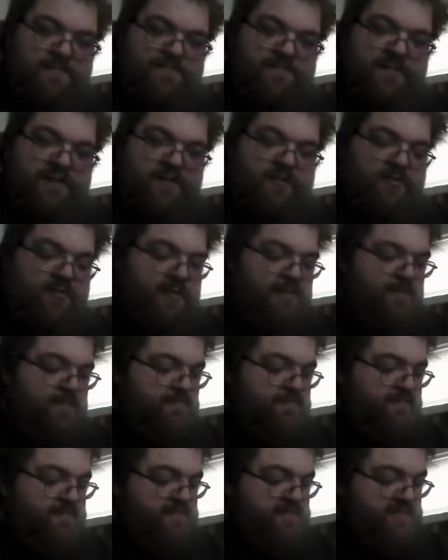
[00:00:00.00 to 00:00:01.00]
Oh,
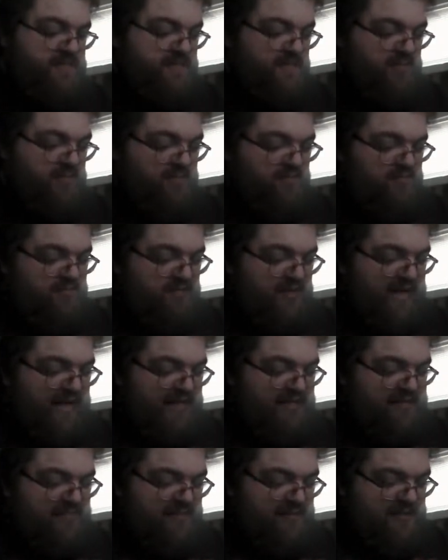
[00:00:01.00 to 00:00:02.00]
this is the old
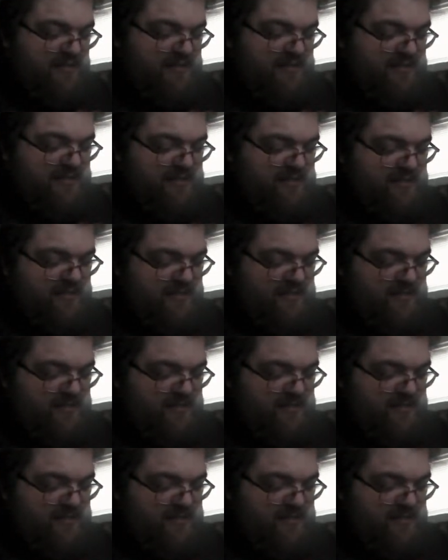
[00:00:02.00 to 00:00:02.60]
blacksmiths.